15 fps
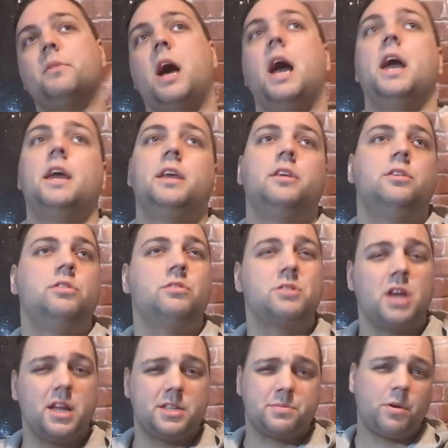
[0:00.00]
I used
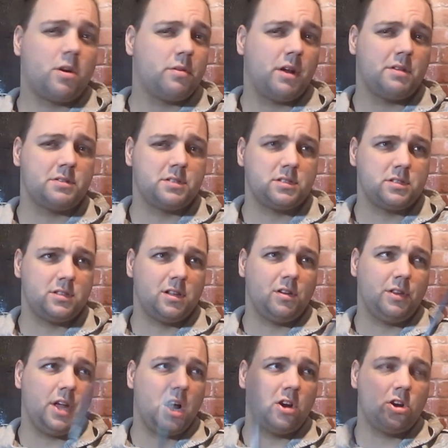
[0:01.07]
kite spar when I was a
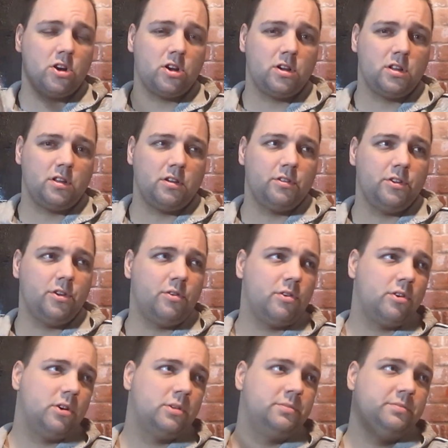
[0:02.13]
little younger, a little
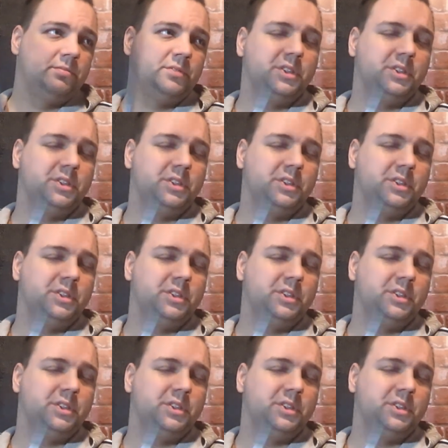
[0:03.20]
newer.